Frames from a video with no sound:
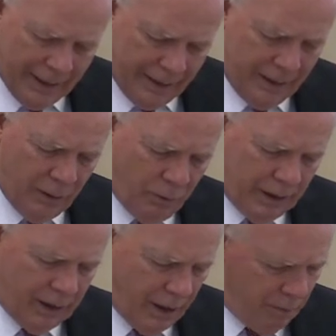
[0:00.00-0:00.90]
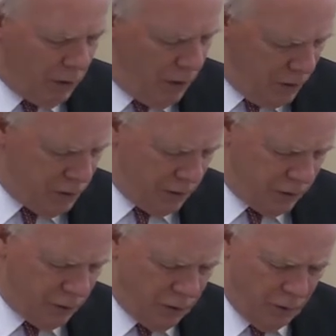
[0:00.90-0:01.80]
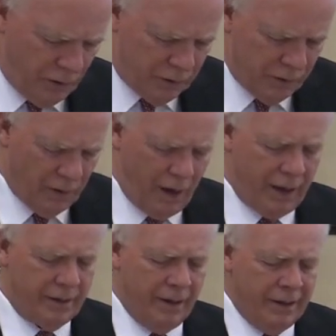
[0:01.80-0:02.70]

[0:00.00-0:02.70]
think we come closest to its thought.